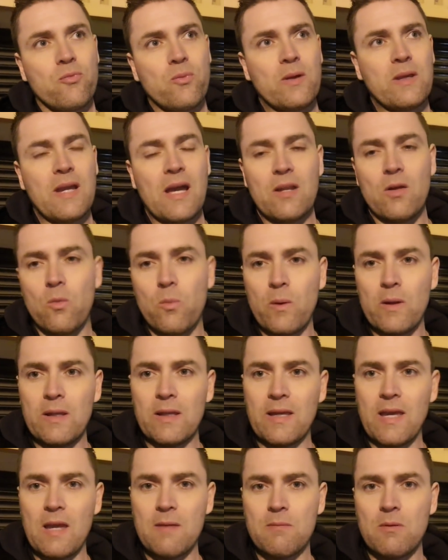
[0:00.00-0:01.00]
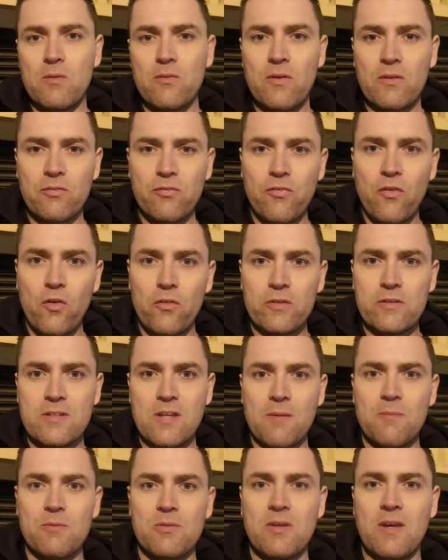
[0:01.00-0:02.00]
we cannot win a game here. We've had four
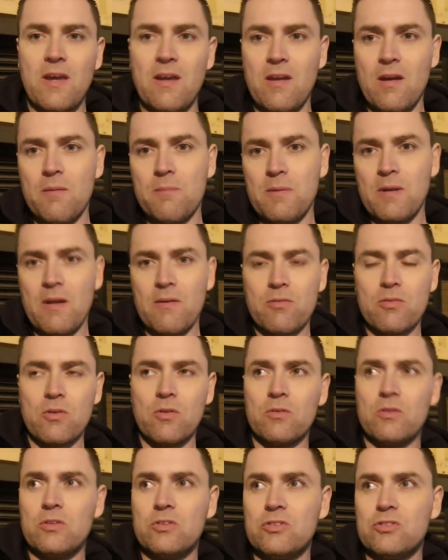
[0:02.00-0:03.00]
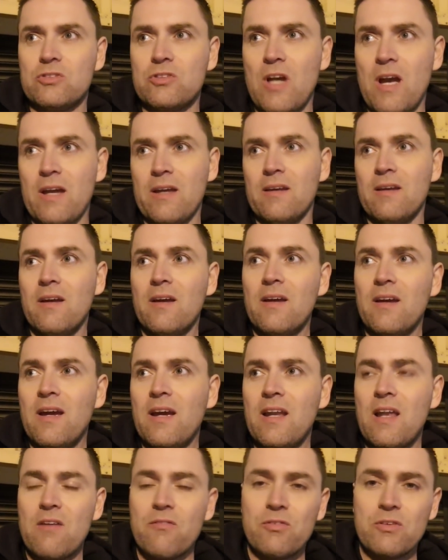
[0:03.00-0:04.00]
attempts here and been absolutely shite
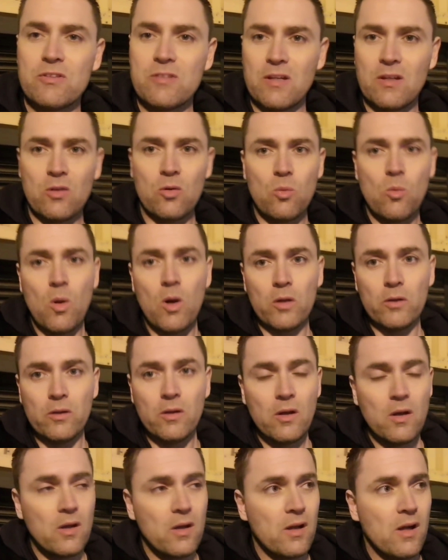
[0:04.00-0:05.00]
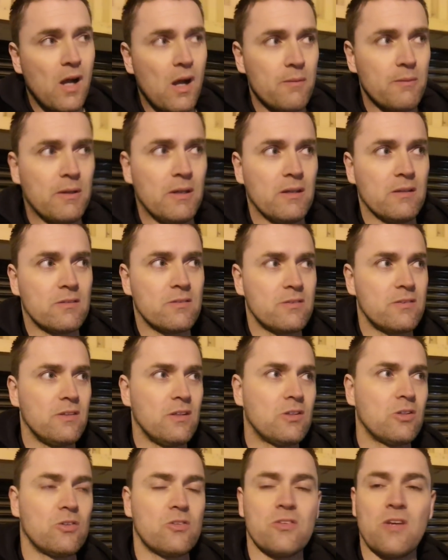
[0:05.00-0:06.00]
in every single one. I mean,
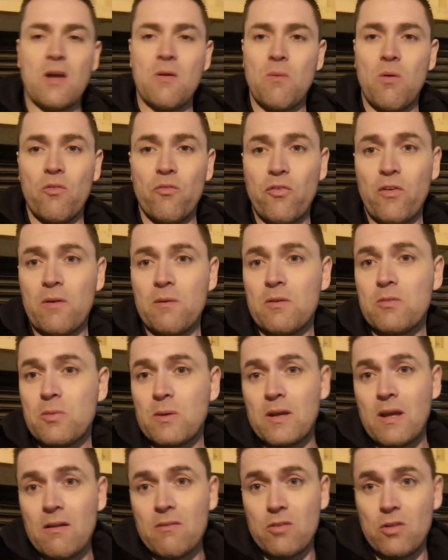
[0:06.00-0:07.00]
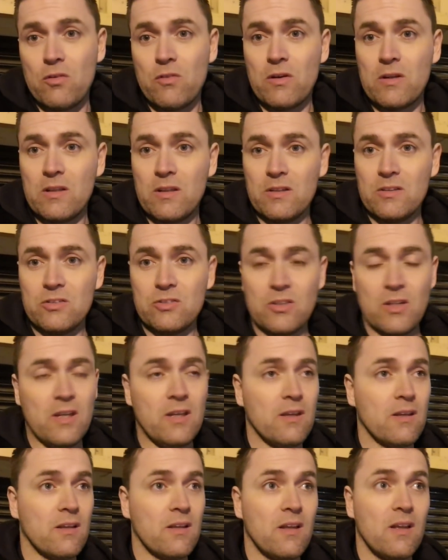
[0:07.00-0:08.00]
you could say one thing, at least we kept another clean
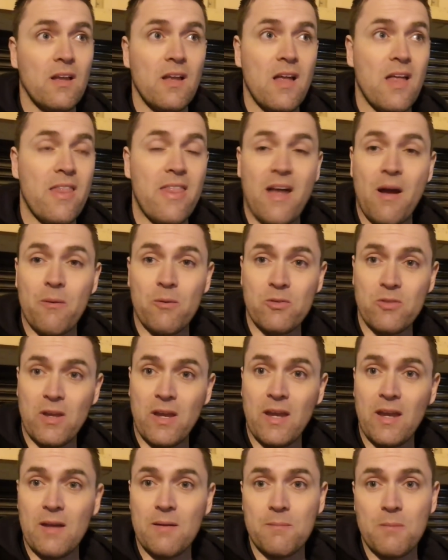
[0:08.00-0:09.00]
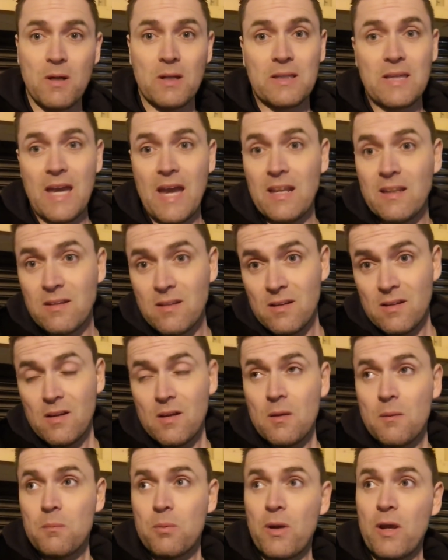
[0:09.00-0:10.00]
sheet. That was it. But again,
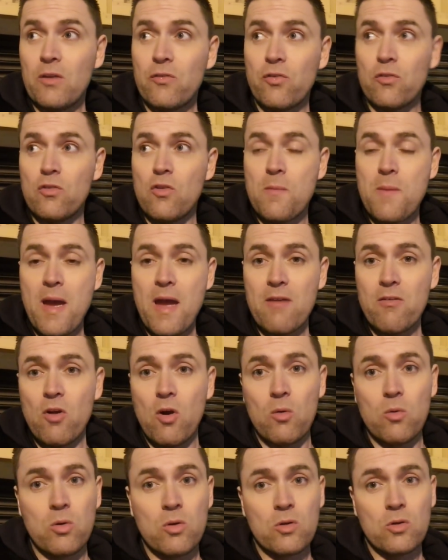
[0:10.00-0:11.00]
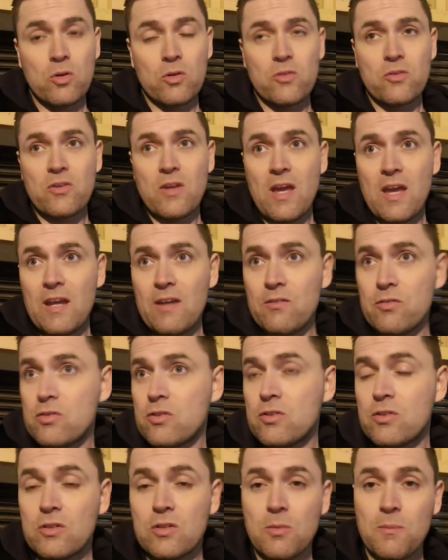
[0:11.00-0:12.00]
praise for Romero. Good
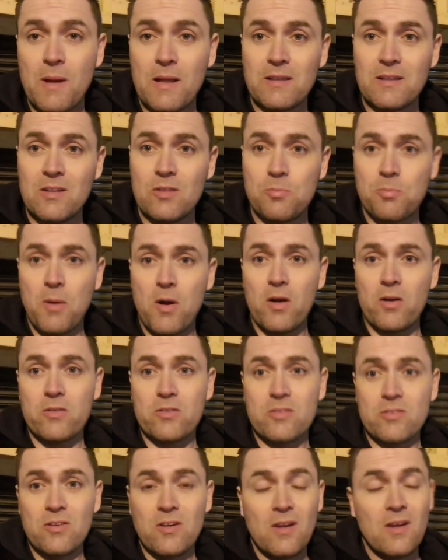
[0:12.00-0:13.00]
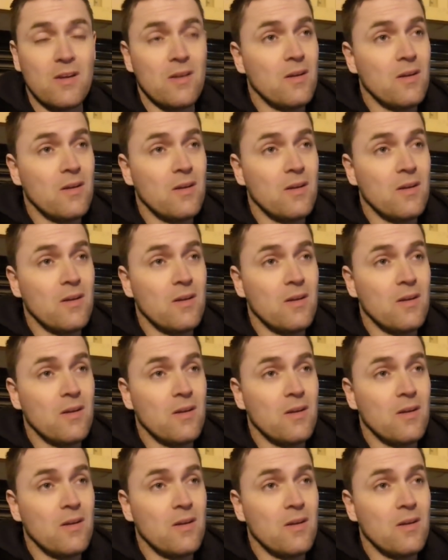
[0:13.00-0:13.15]
saves, commanded his box.